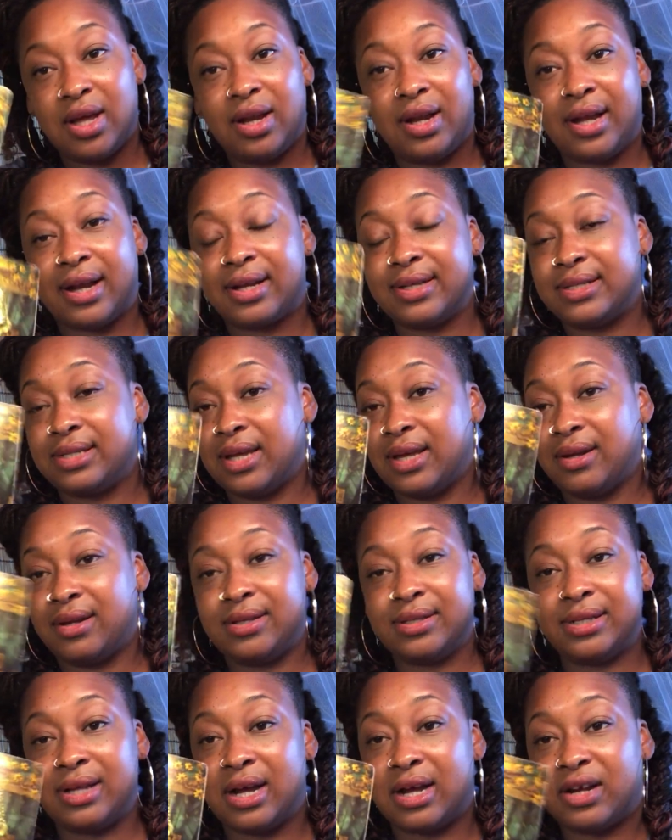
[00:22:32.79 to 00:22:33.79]
Like I said,
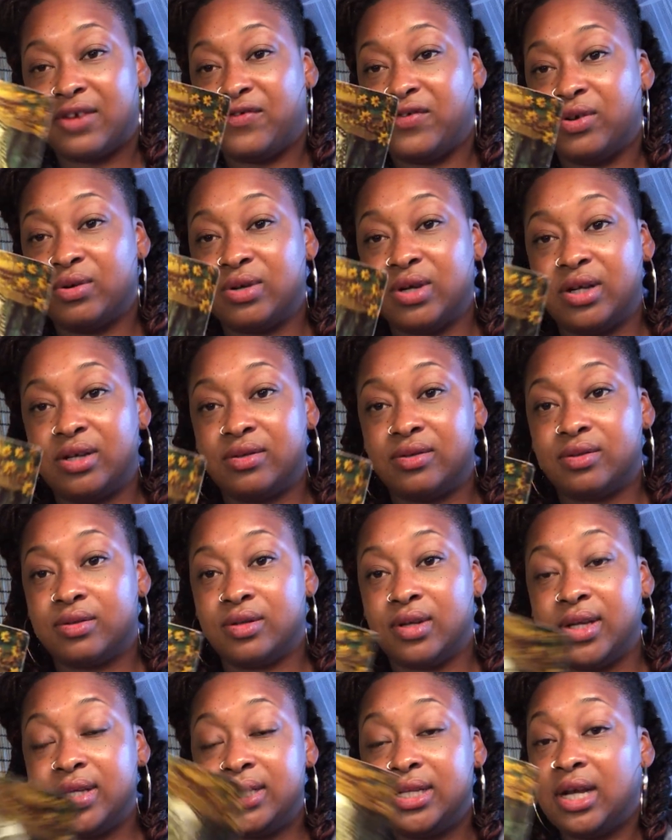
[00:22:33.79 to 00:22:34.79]
it's not going to feel good.
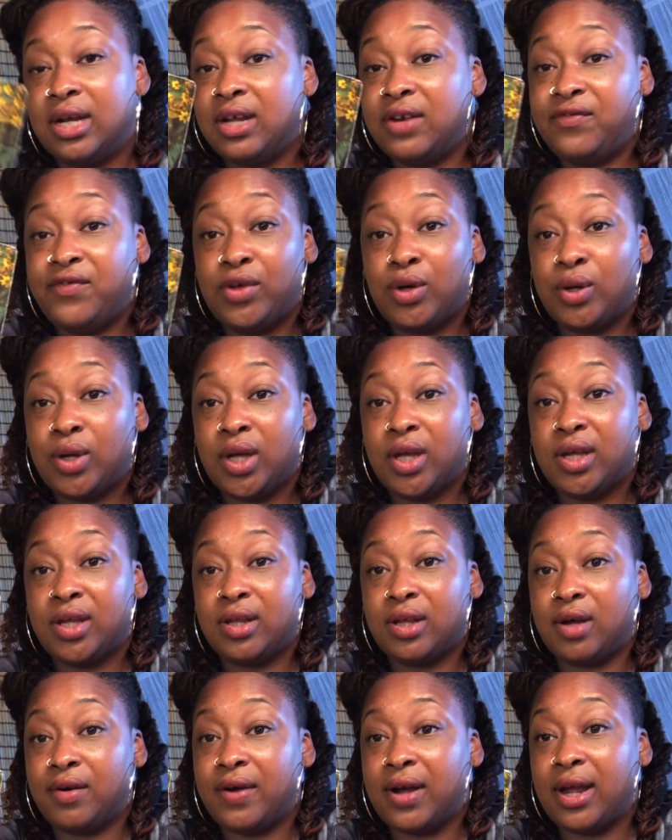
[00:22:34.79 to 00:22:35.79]
It's not going to feel
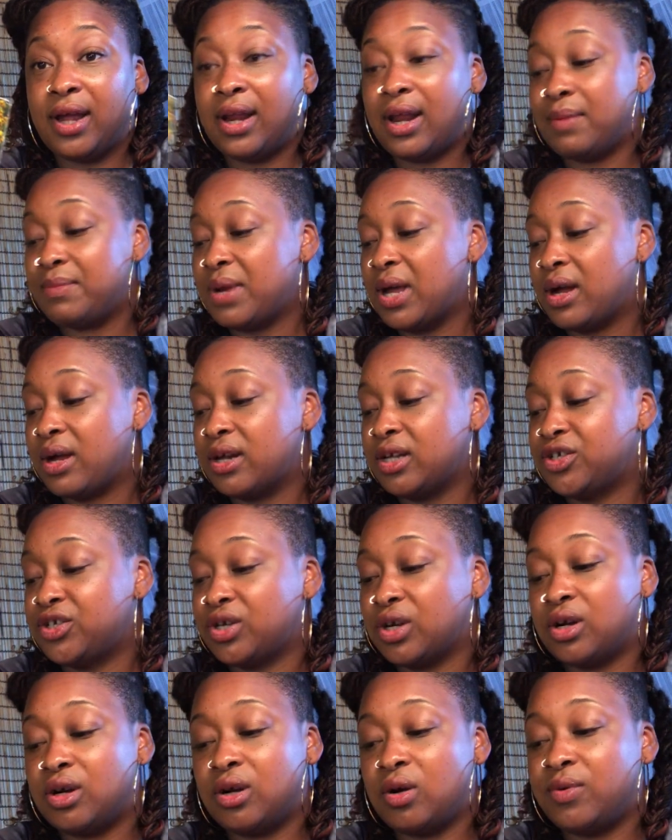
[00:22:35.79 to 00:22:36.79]
good, all right? I'm not going to
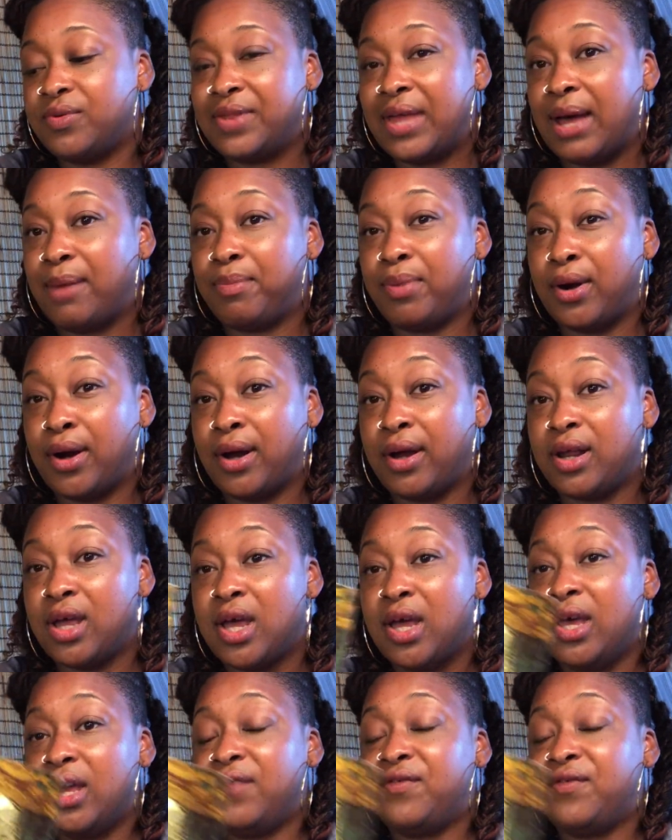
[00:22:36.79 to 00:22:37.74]
sugarcoat that part.